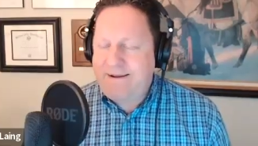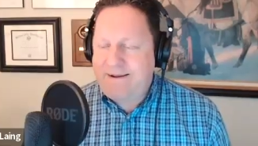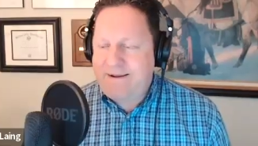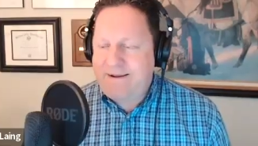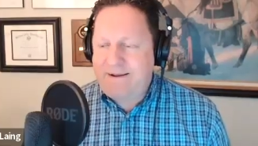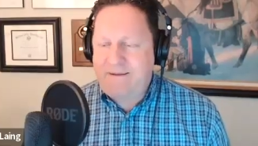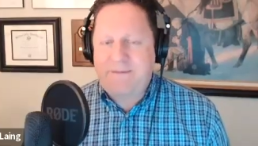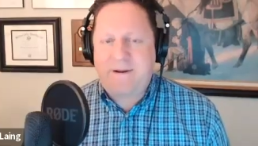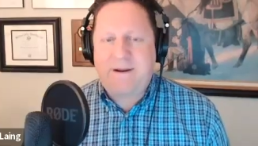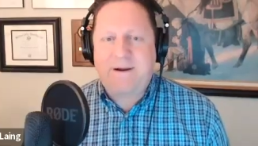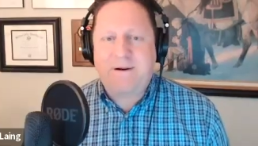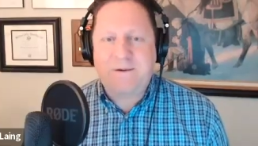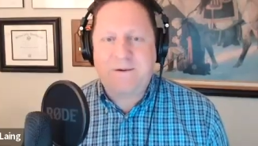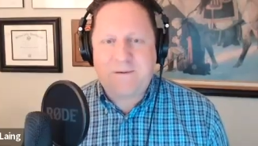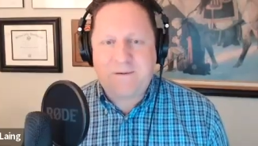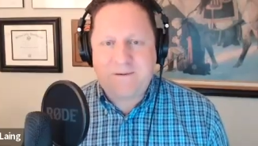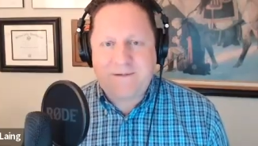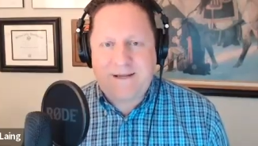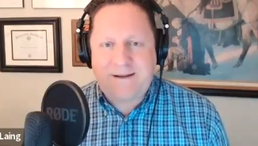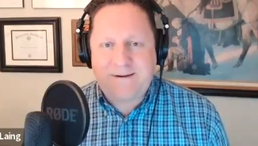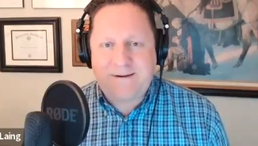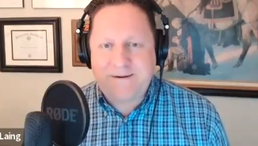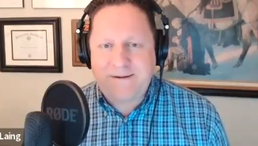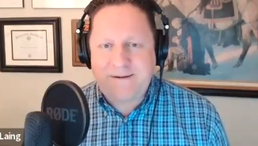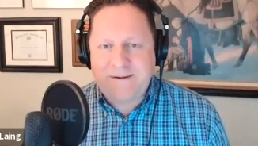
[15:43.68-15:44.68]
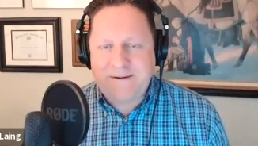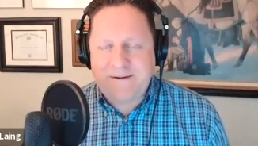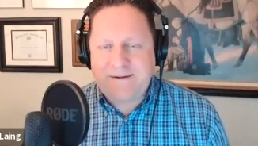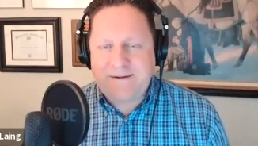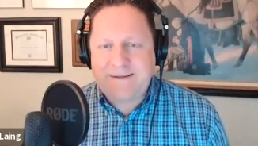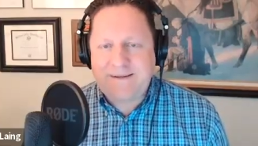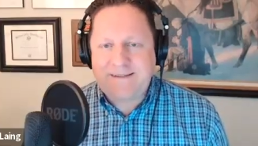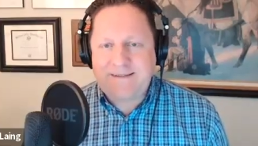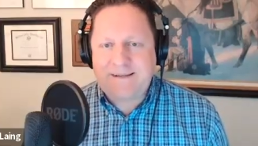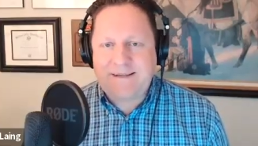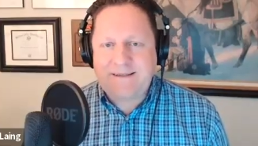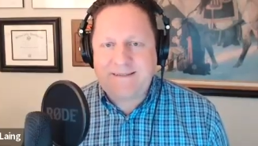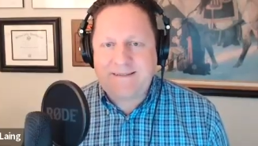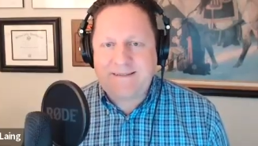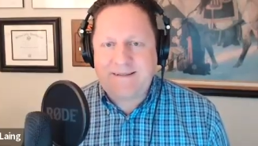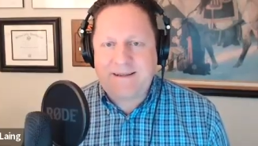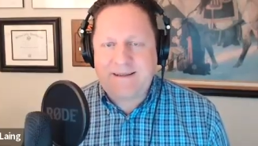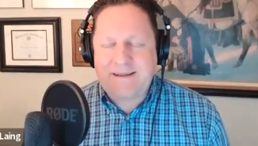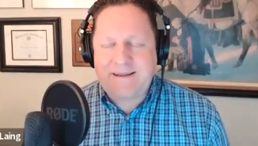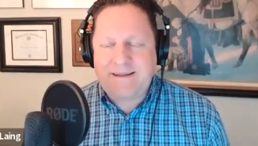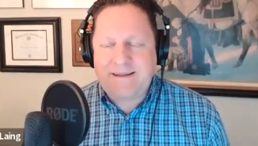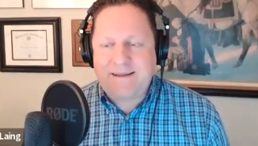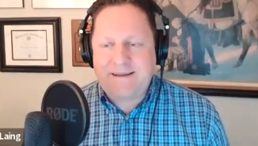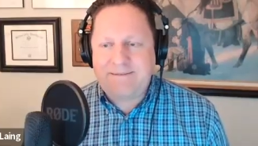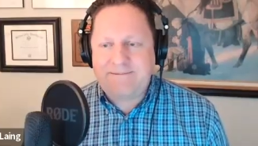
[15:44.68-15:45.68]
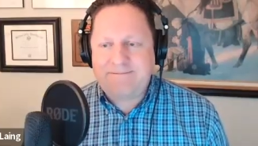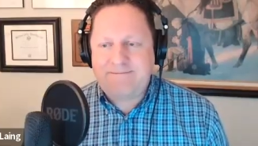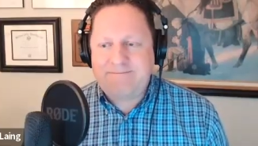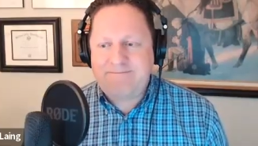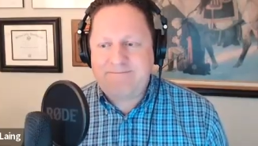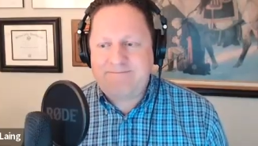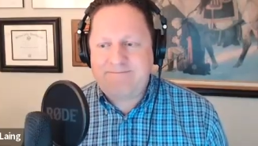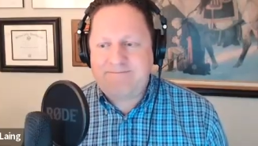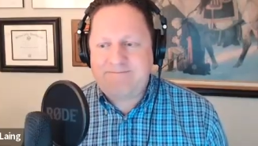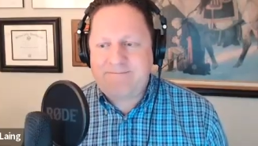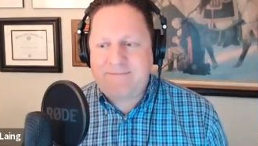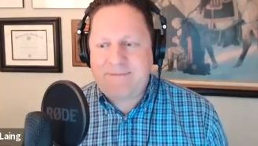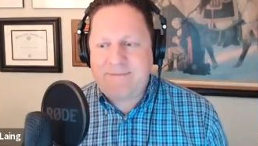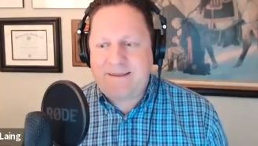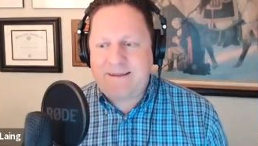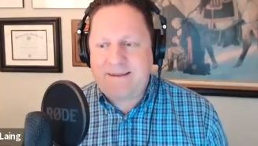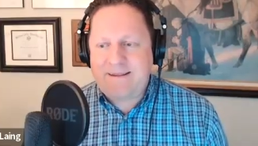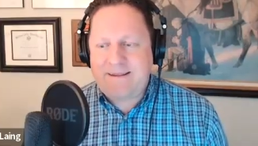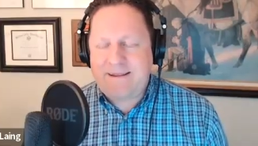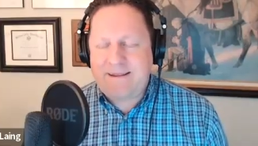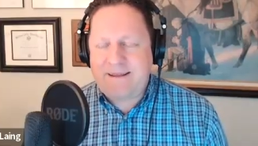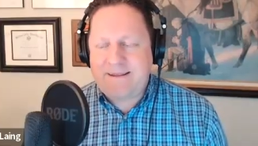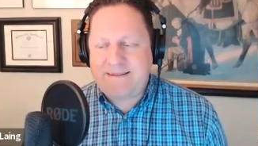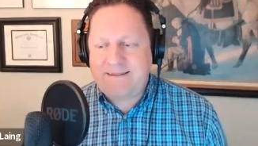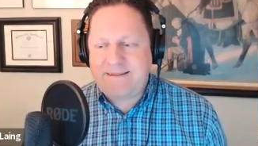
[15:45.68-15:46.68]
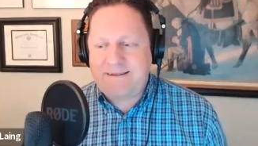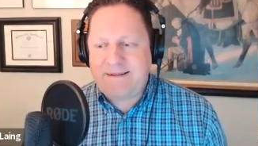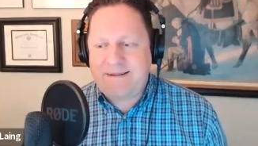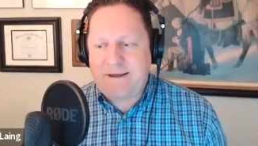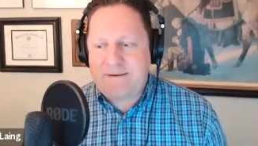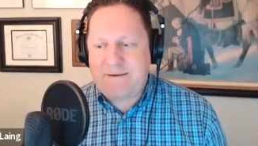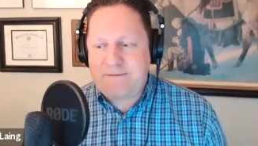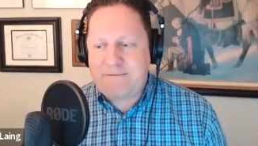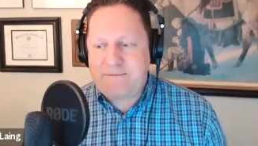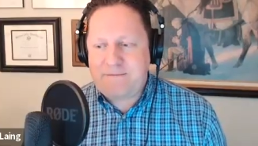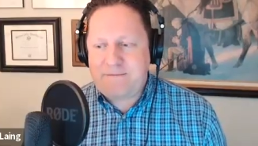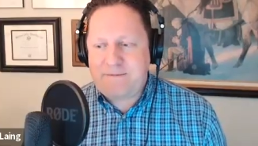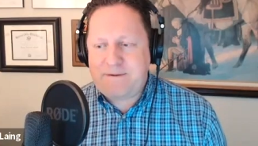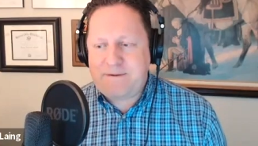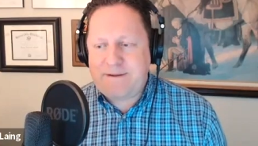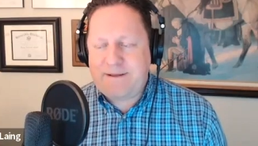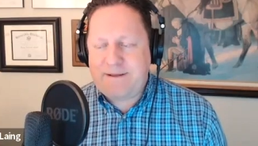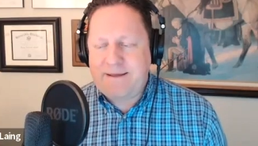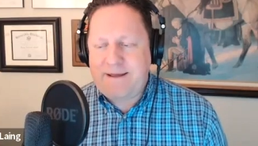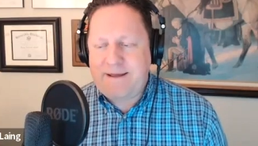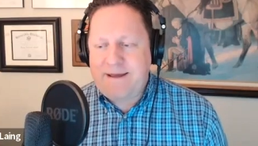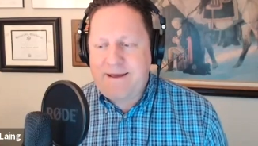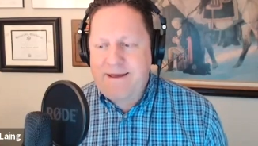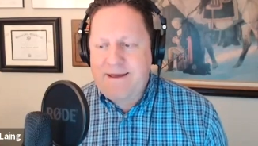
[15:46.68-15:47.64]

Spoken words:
my heart goes out to you, because that's tough. But